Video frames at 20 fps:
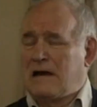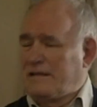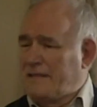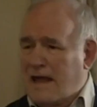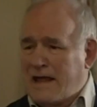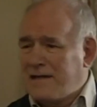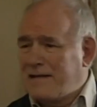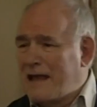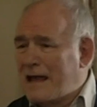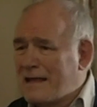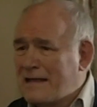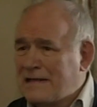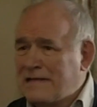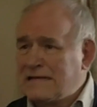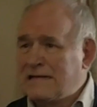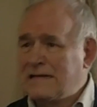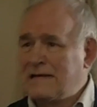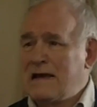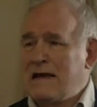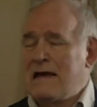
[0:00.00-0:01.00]
And
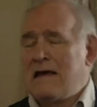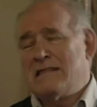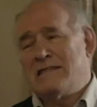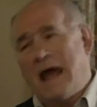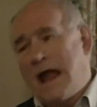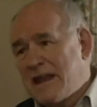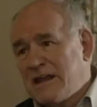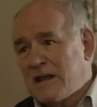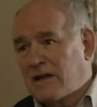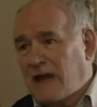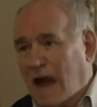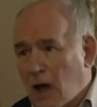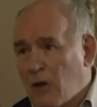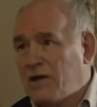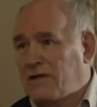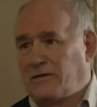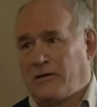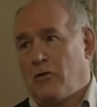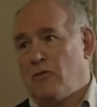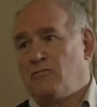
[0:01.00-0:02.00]
then you
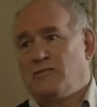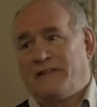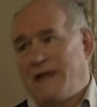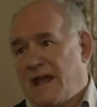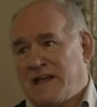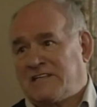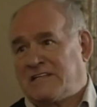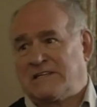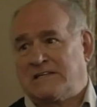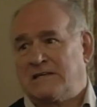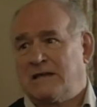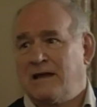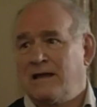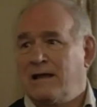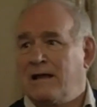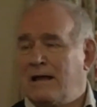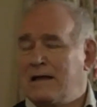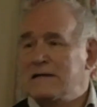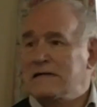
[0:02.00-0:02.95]
go and do this.